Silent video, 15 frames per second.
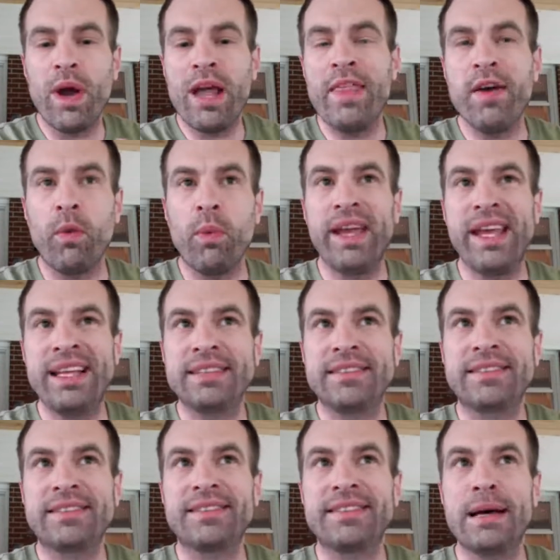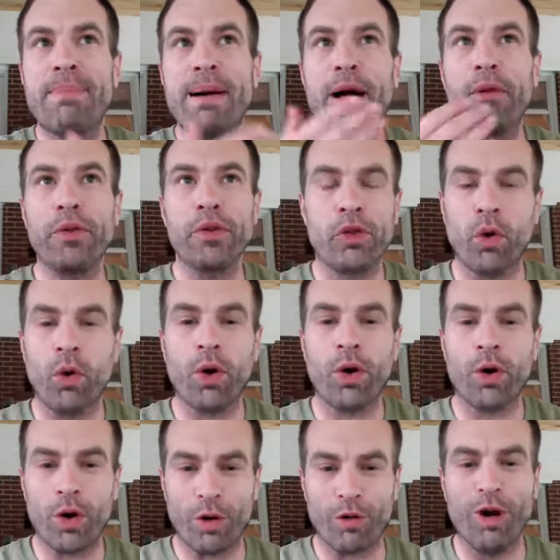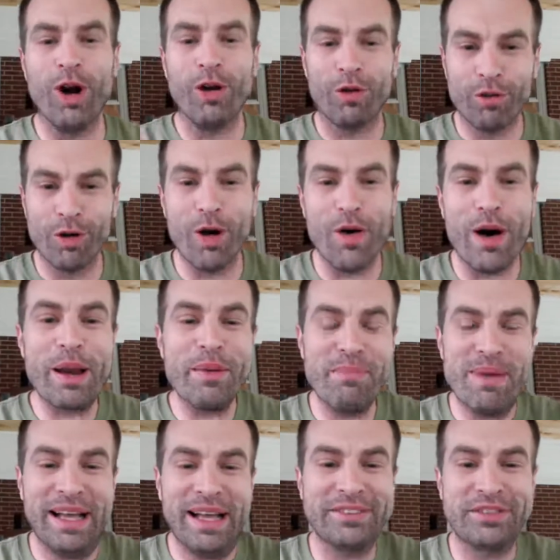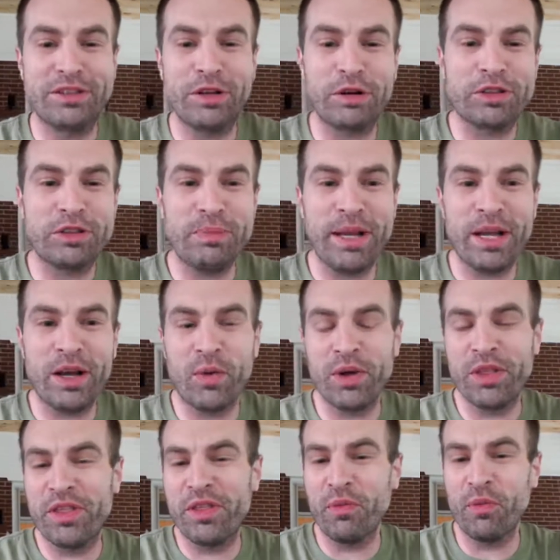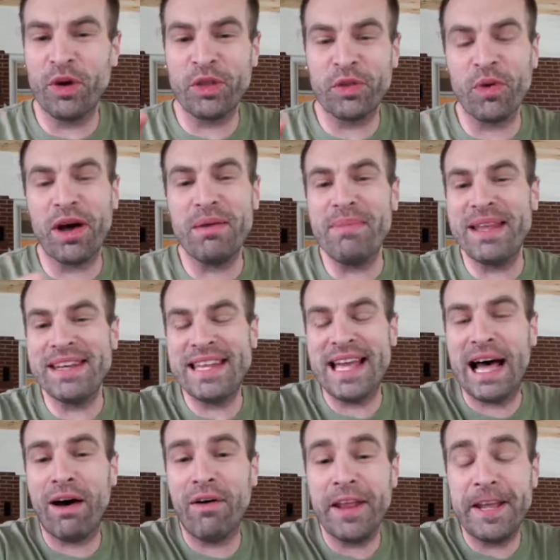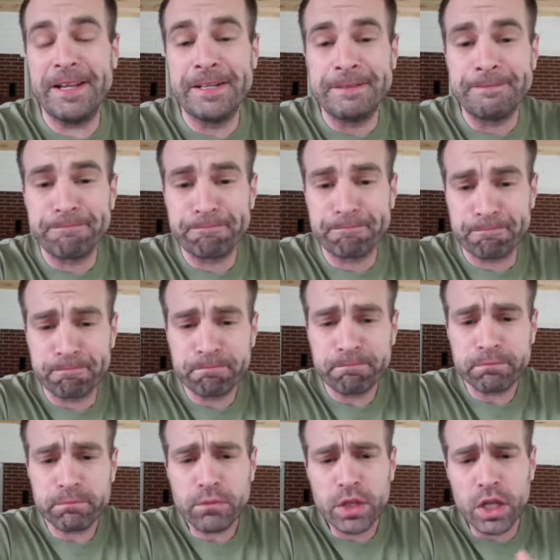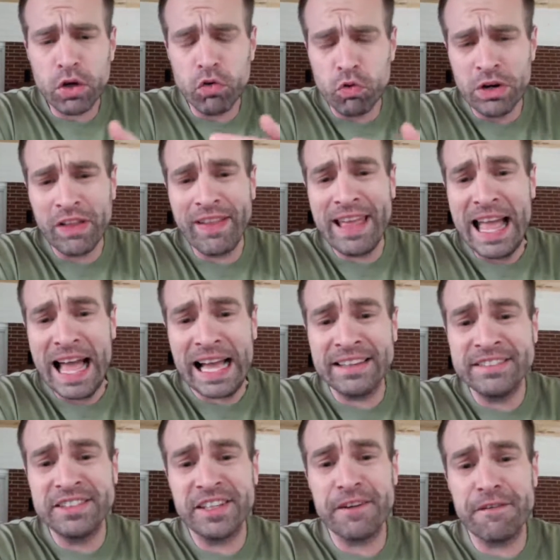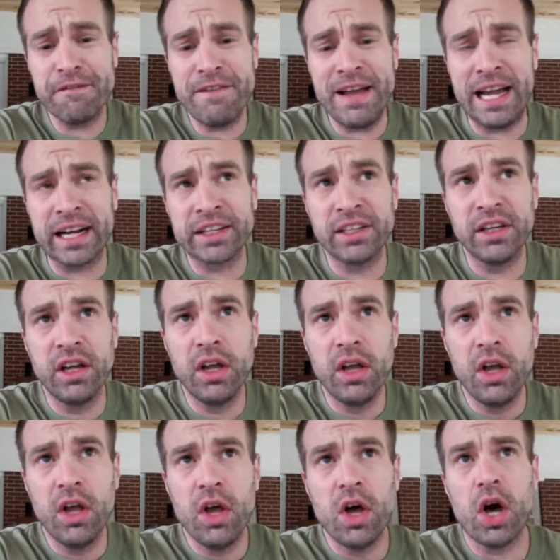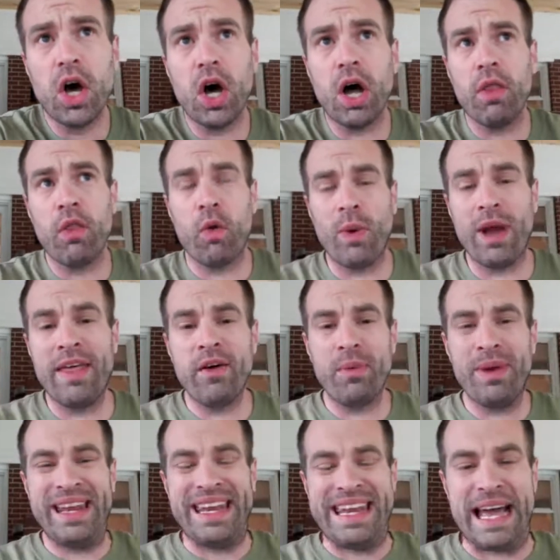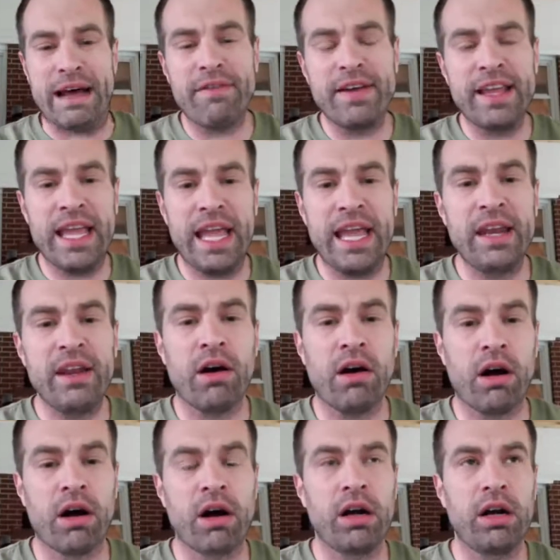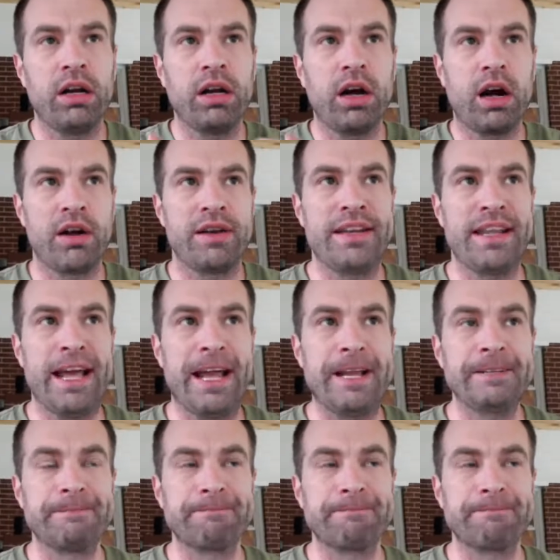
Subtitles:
that we step out the door or roll out of bed, so to speak, with what mentality really has an effect on the way that we navigate our day.